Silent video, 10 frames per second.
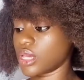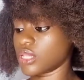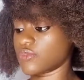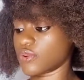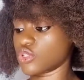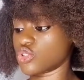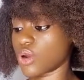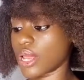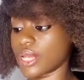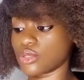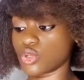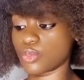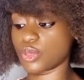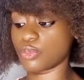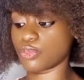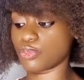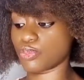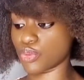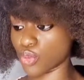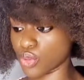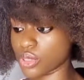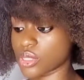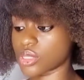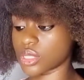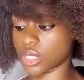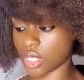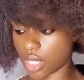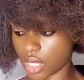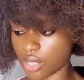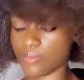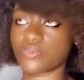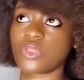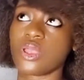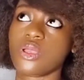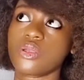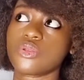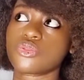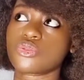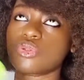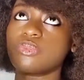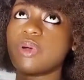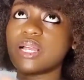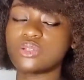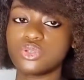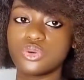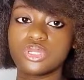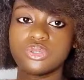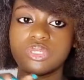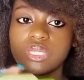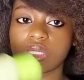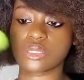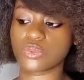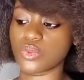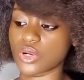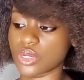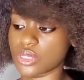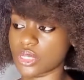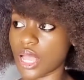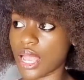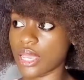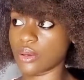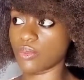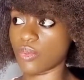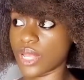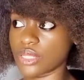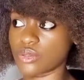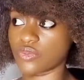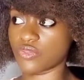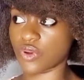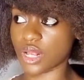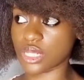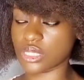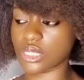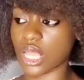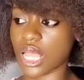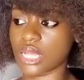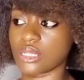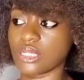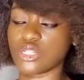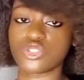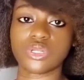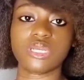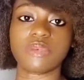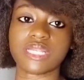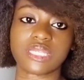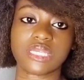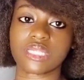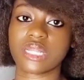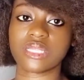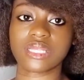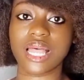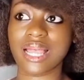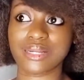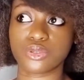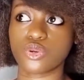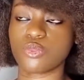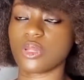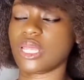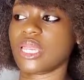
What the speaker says: It's for dry atopy prone skin. So the backstory to this was I went to France and literally my skin started to act up.